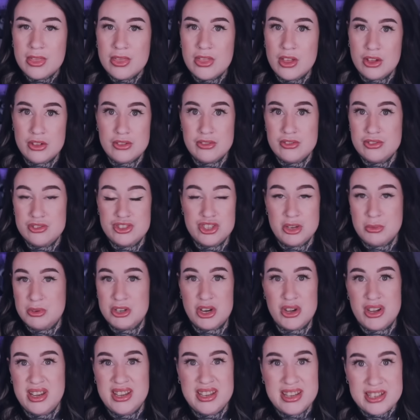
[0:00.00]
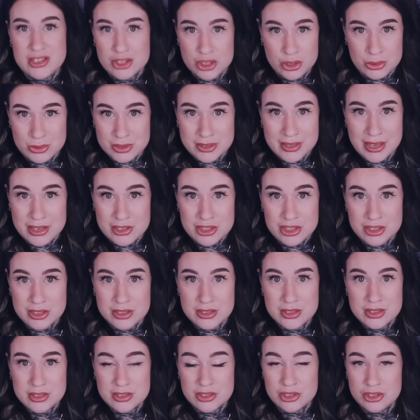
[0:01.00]
that she would only need two
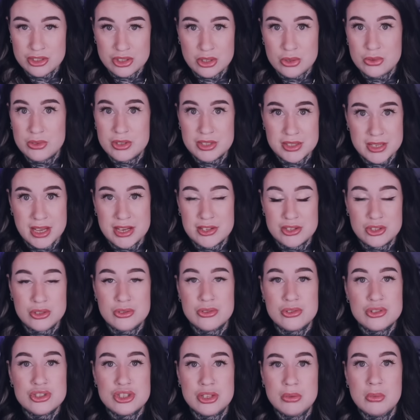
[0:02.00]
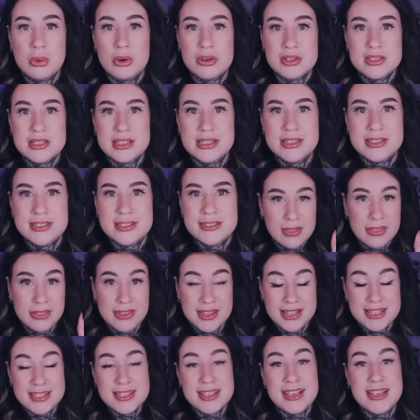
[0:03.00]
sessions to do the tattoo that she wanted.
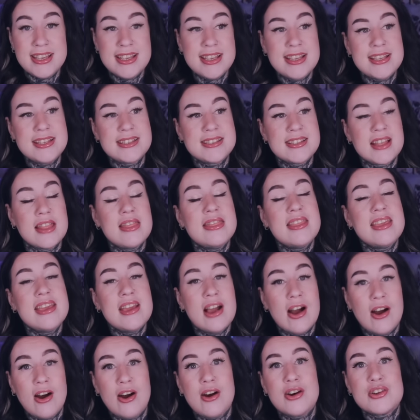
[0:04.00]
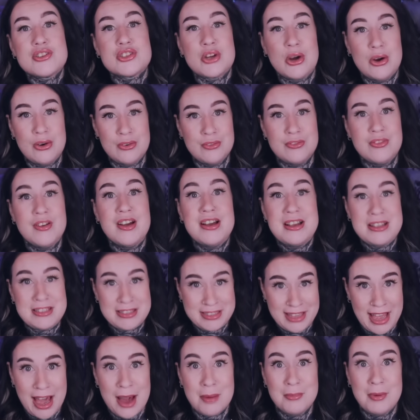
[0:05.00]
This is the art of a
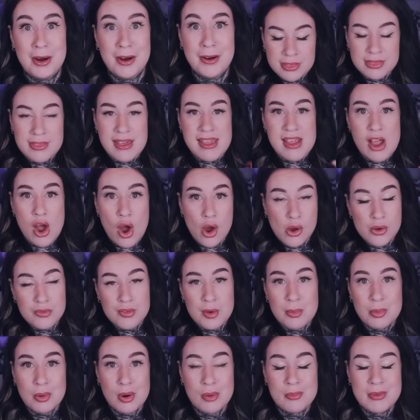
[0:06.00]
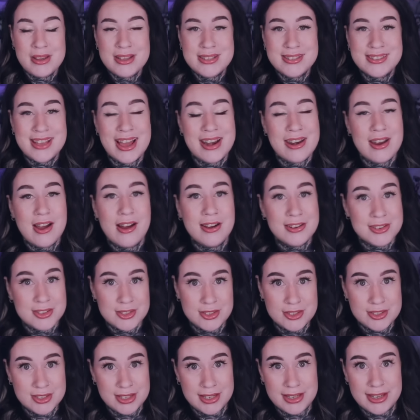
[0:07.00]
scammer. They overpromise and
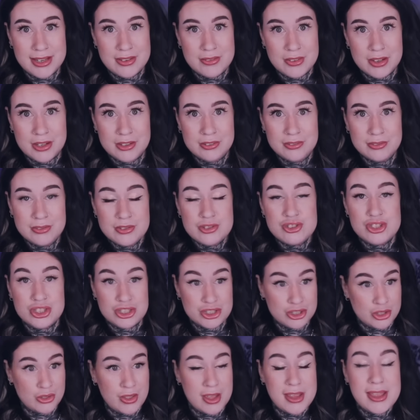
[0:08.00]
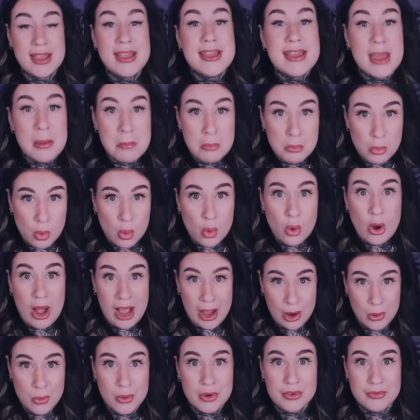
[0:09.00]
underdeliver, just so they can get more
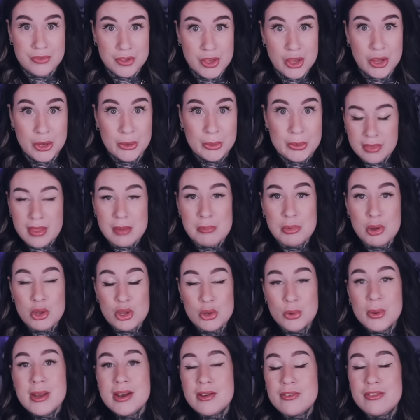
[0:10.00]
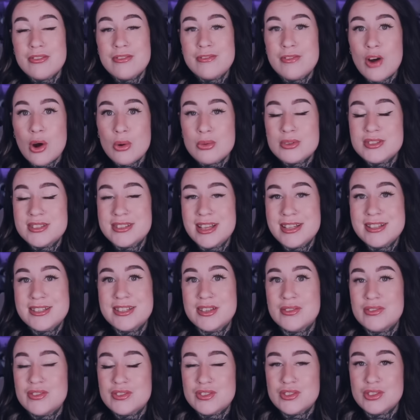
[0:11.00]
out of you. They put you in a false sense
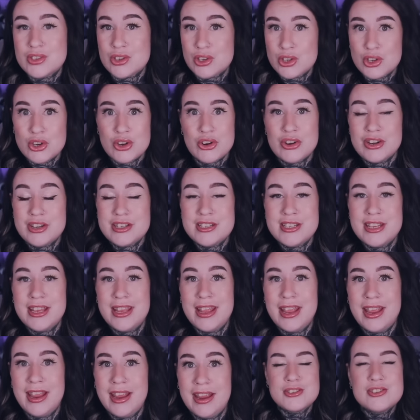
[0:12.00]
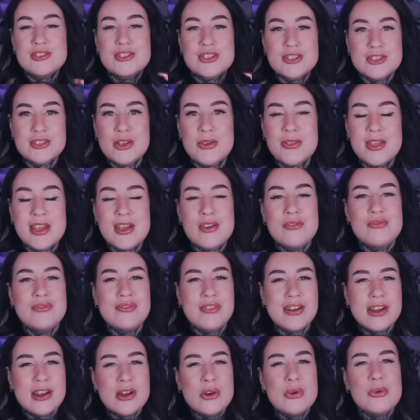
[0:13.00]
of security just so they can
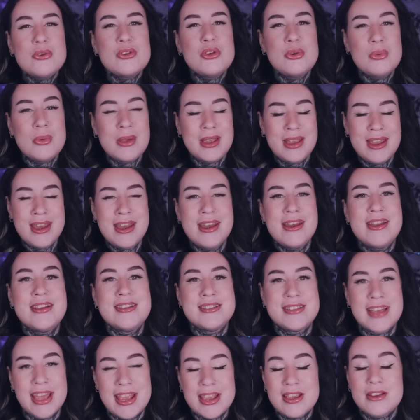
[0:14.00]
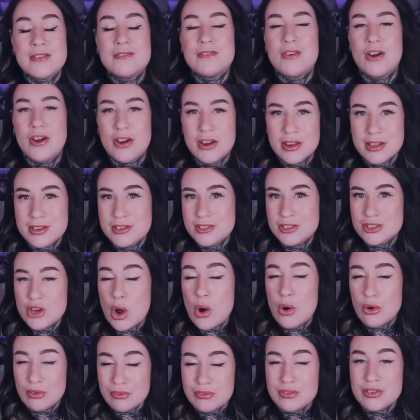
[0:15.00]
reel you in and take advantage
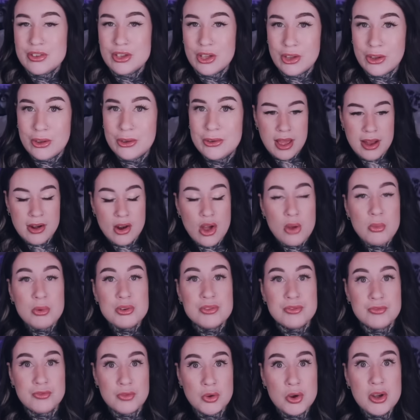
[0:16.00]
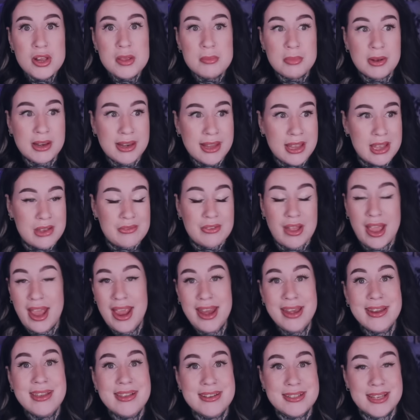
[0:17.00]
of you. And I would fully believe
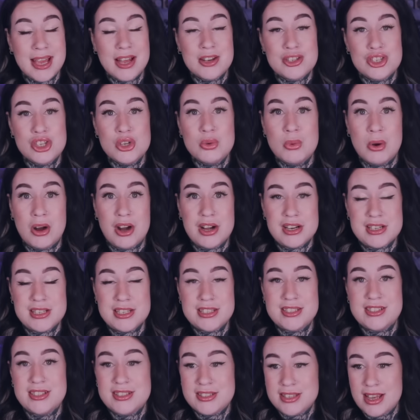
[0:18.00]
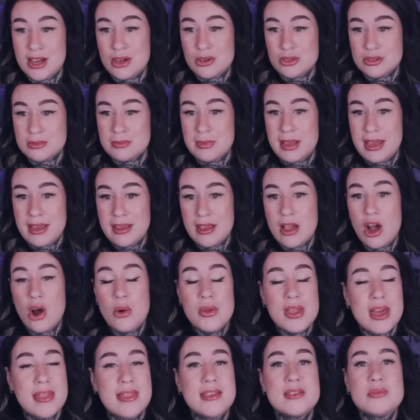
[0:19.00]
any tattoo artist that tells me, oh
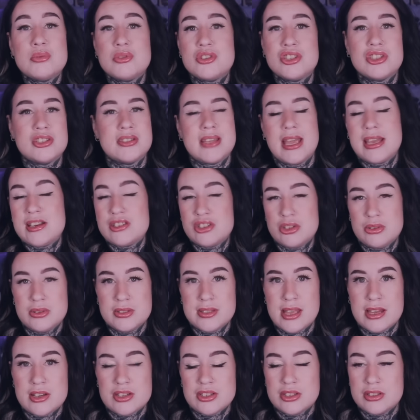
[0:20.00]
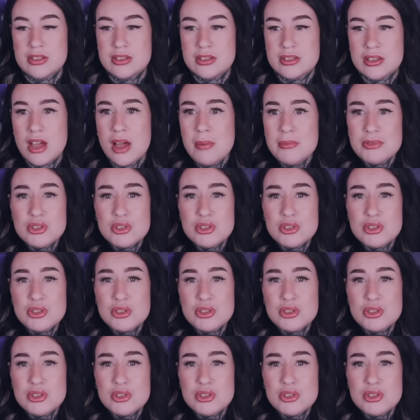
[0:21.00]
yeah, this will just take two sessions. I'm